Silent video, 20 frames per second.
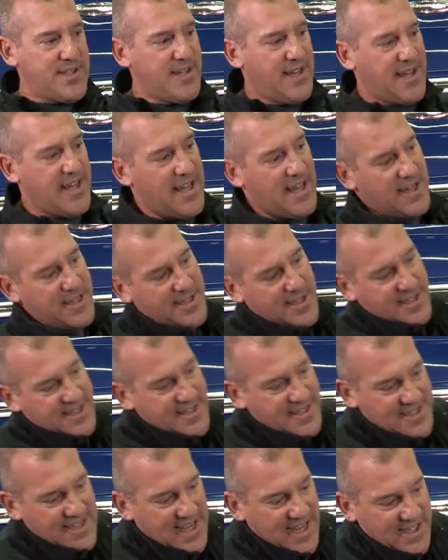And again, it
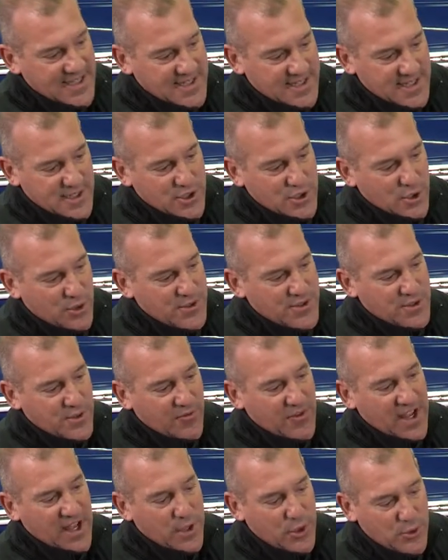designs in, shows the
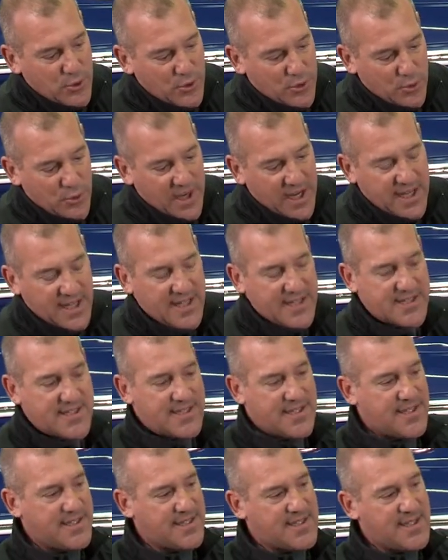value of the
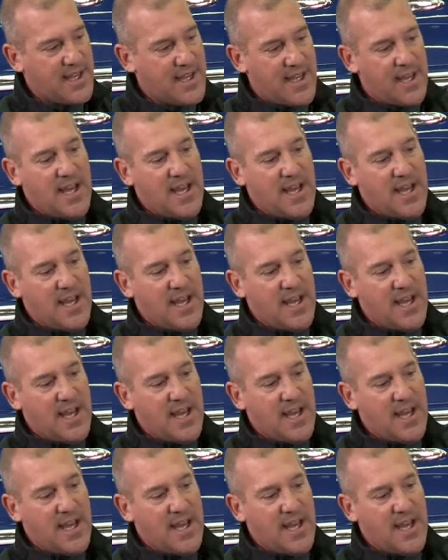radiuses,